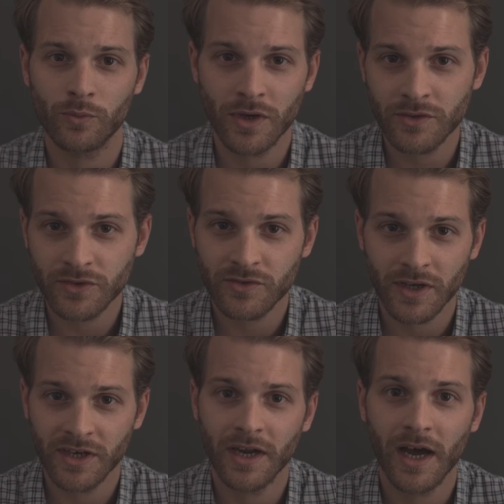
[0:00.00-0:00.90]
We're interested
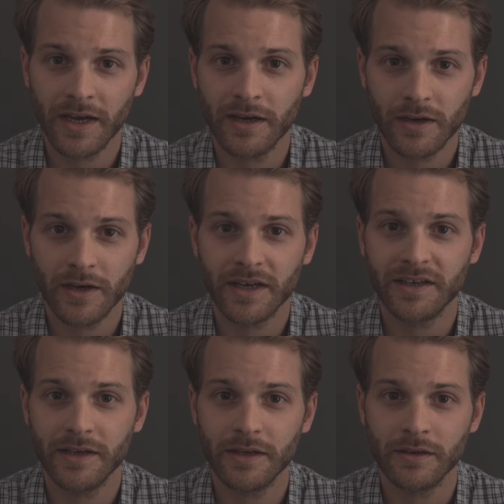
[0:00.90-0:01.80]
in an
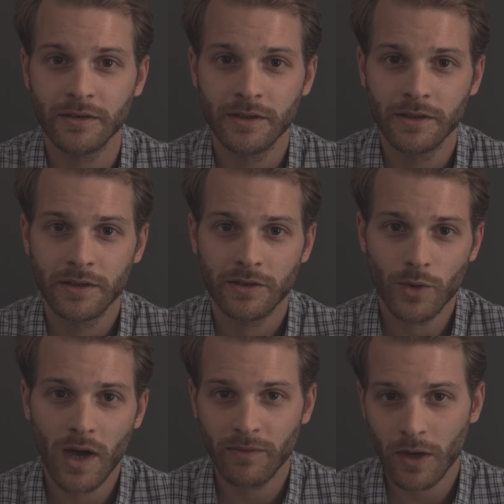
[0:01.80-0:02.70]
idea. You
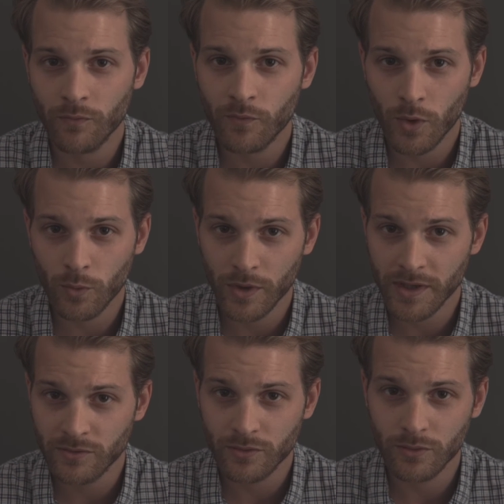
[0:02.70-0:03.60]
have now 4
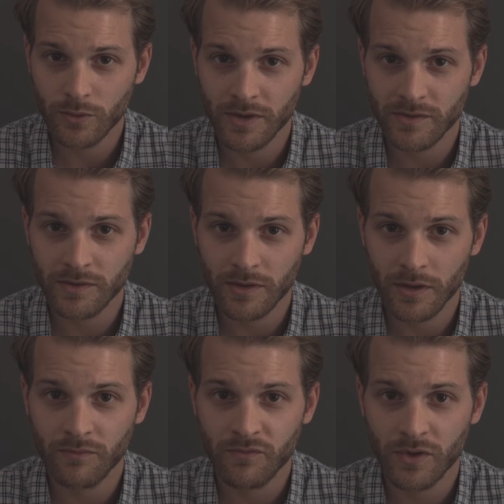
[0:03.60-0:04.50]
weeks to do this
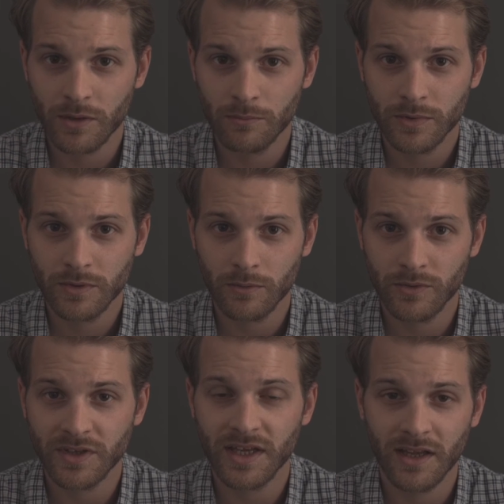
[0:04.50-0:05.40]
film.
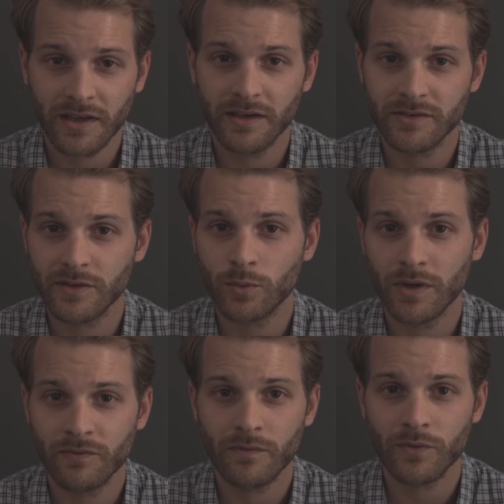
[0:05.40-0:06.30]
The deadline is the
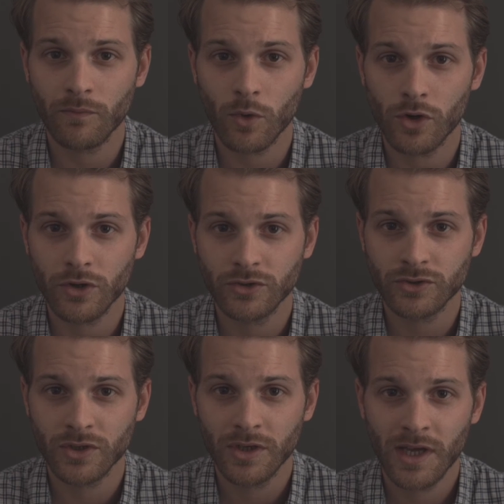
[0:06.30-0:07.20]
25th of
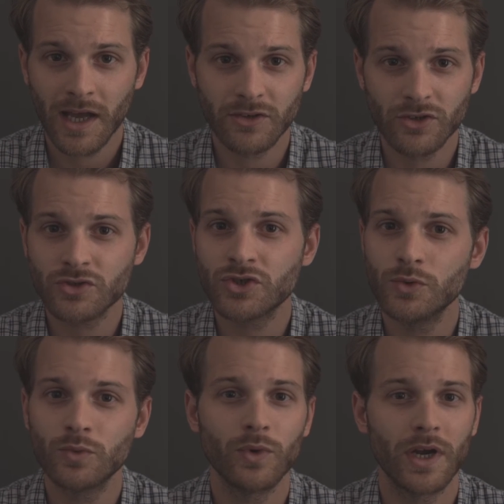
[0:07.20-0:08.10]
August, and just
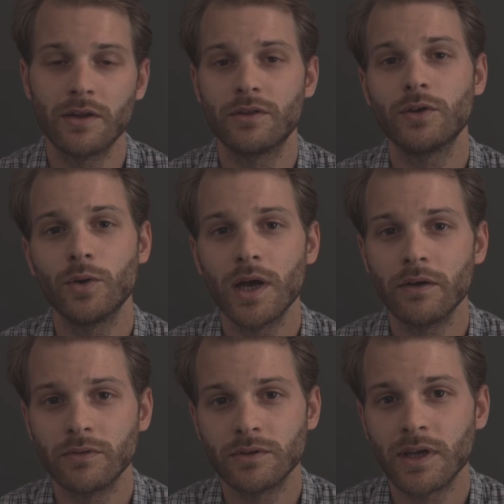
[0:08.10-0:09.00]
shoot with anything you
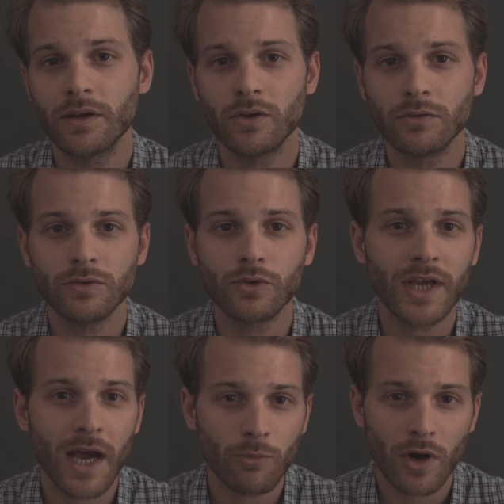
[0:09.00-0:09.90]
have. Take your
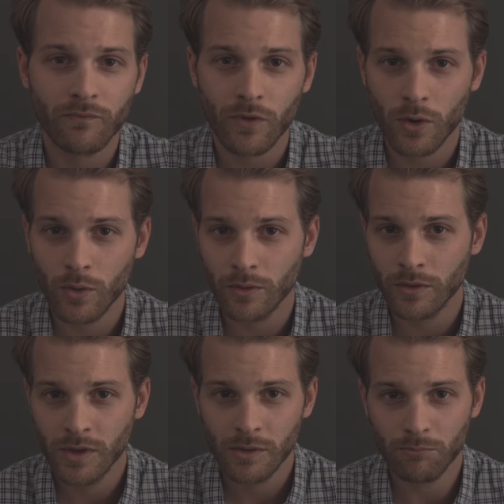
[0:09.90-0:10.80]
camera
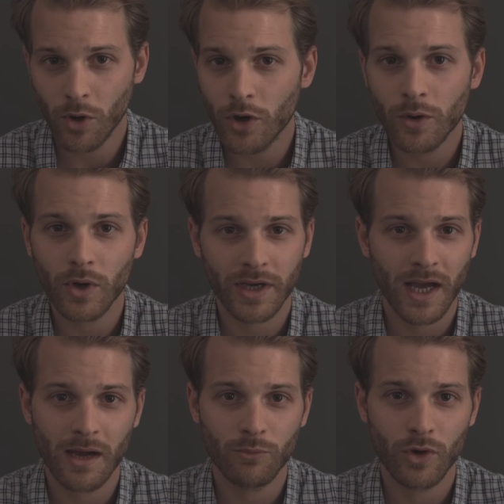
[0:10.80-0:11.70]
phone, borrow a
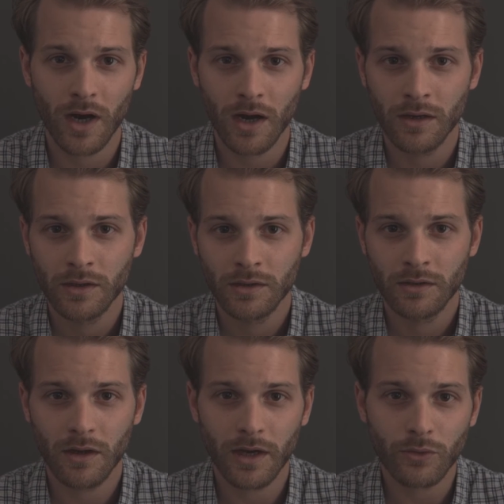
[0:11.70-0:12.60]
camera,
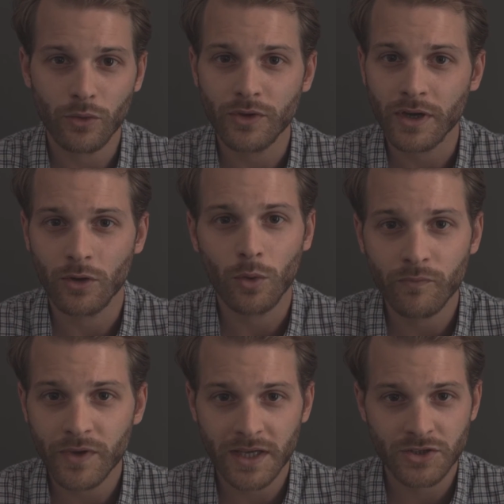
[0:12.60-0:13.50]
I don't know, take an old
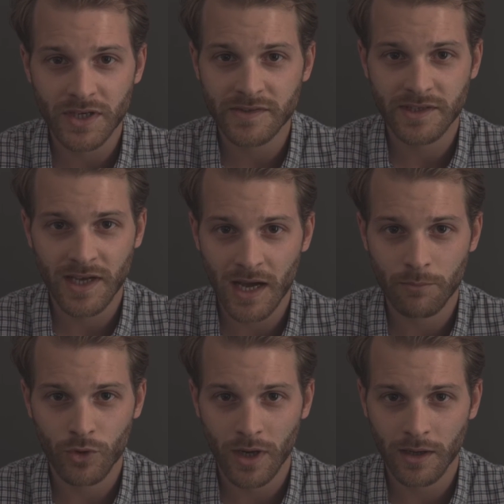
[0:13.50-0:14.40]
VHS
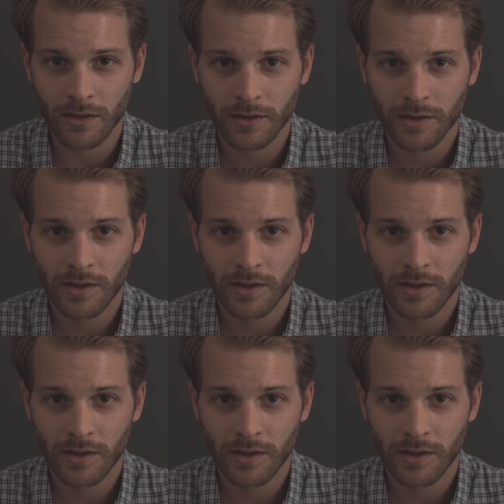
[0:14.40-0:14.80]
camera.